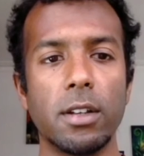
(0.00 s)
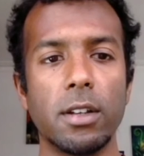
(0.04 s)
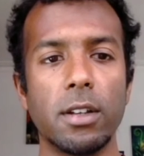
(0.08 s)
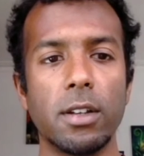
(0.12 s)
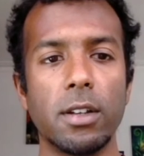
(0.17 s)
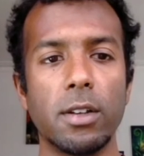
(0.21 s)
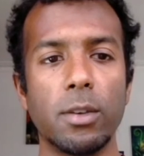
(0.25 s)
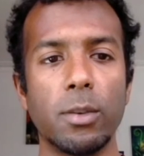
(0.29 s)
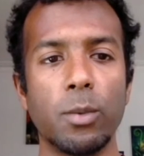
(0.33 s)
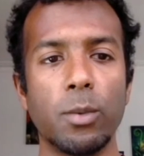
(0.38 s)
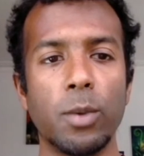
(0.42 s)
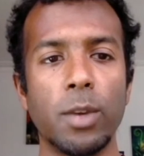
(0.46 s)

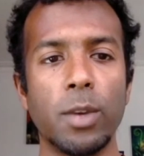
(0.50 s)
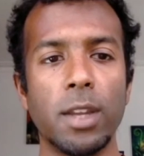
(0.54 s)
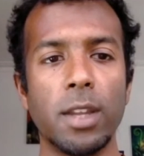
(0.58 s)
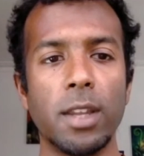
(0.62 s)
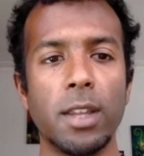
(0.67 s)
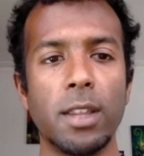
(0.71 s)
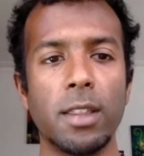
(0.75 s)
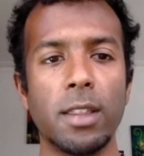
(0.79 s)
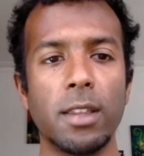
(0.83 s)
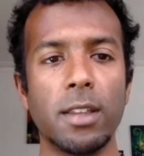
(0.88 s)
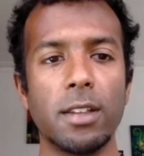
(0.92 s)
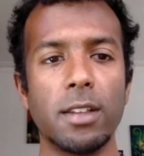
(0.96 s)

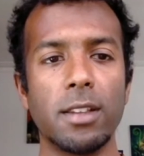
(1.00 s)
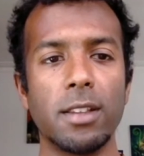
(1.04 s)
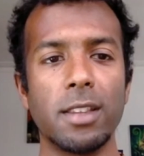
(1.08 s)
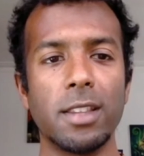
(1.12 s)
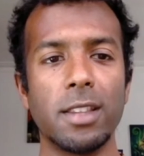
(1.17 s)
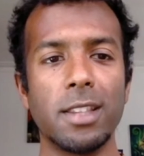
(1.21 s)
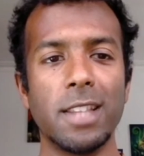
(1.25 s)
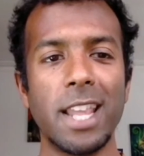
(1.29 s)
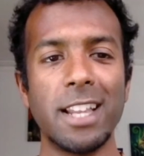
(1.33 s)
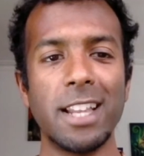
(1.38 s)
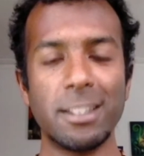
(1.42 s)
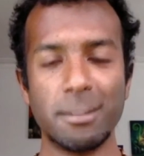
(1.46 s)
with the
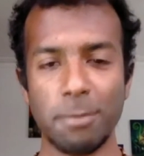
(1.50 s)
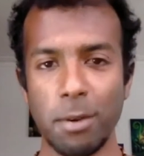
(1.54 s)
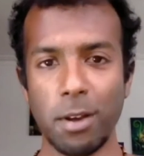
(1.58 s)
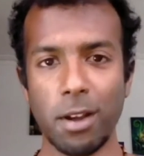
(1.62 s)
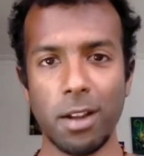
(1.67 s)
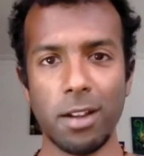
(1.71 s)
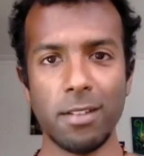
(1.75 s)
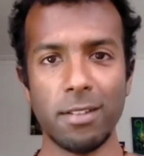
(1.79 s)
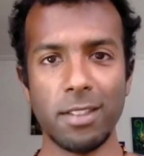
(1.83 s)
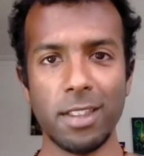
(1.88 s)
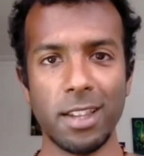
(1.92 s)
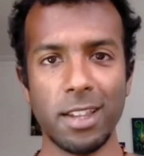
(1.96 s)
next
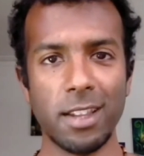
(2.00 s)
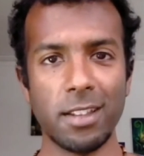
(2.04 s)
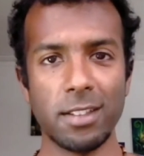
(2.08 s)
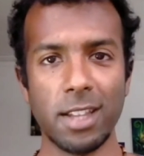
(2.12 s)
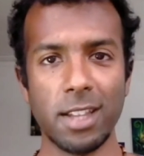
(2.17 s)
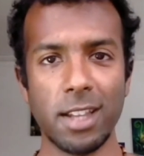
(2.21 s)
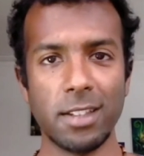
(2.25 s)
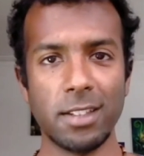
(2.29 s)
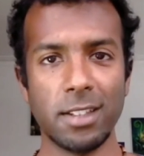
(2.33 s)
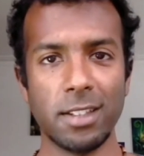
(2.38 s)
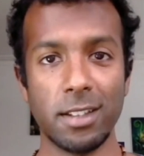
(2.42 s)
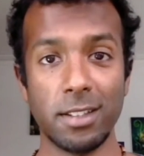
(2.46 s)
part of this
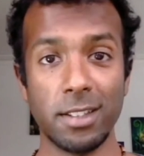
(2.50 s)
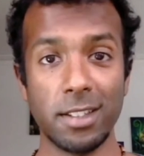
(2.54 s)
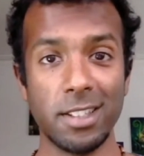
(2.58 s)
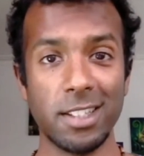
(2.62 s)
exercise,